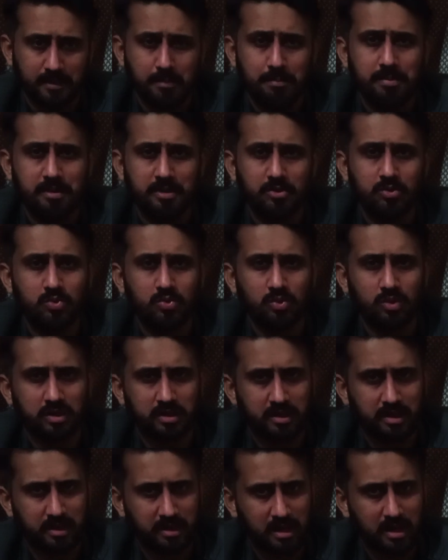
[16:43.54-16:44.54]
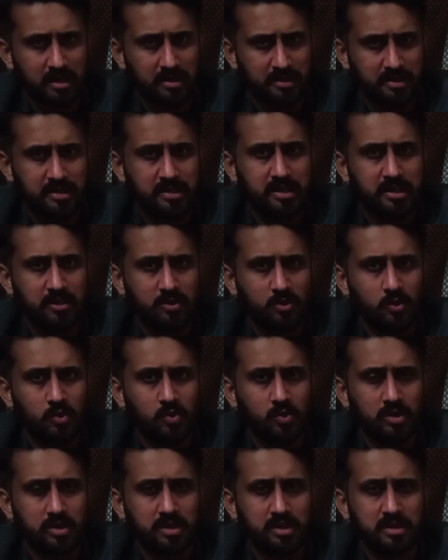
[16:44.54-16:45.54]
compared to artery
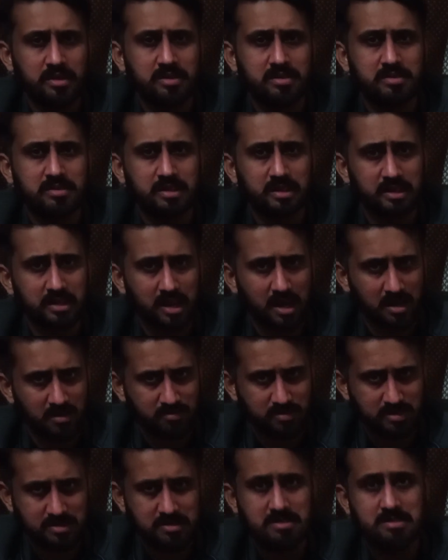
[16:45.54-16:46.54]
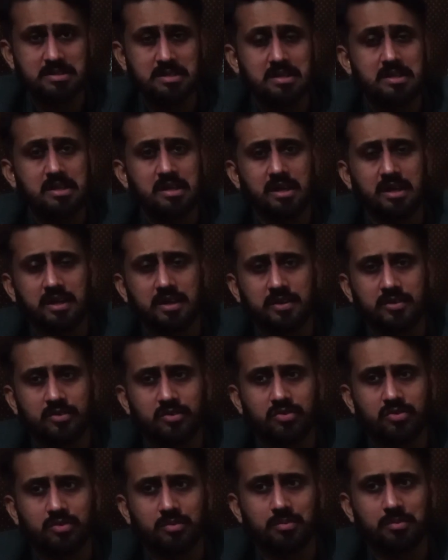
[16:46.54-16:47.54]
occlusion, it is in hours.
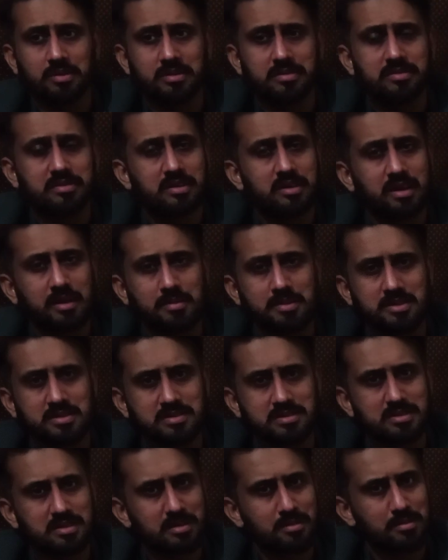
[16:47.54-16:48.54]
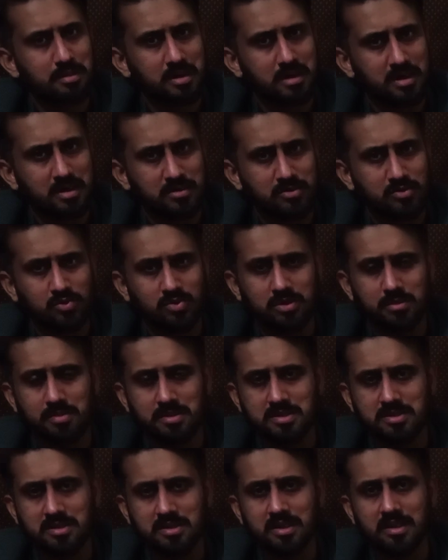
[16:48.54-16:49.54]
But still emergency and ask to the
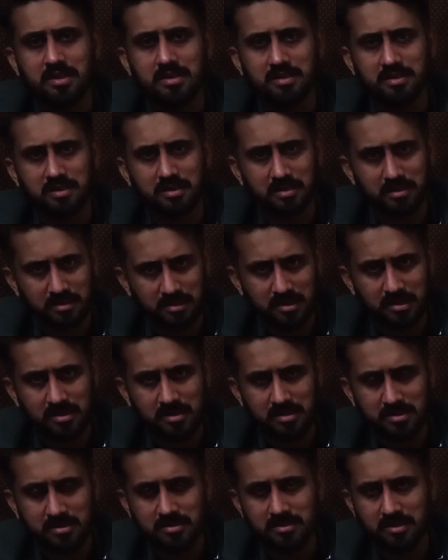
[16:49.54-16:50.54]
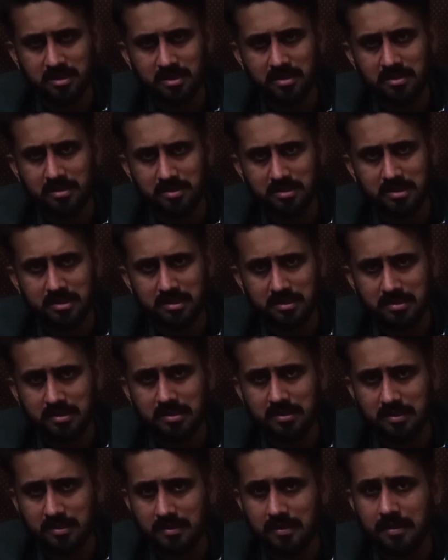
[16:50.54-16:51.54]
patient, and there are
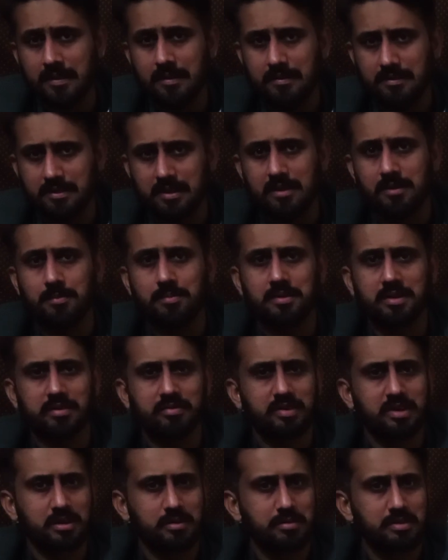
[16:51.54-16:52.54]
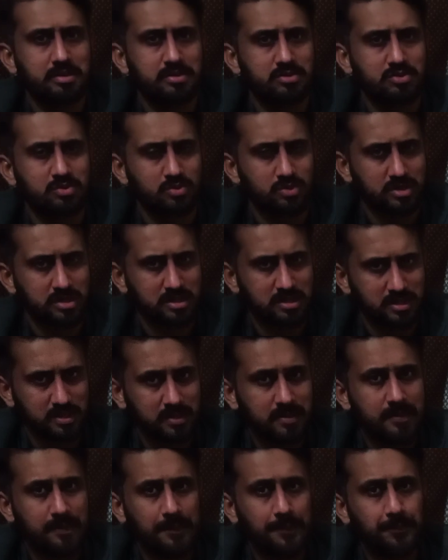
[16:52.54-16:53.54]
therapy available to treat
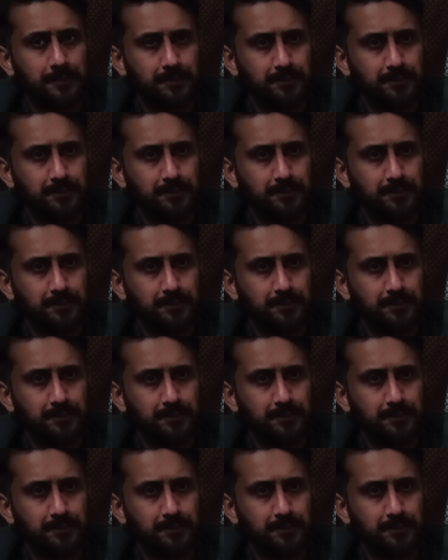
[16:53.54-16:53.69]
it.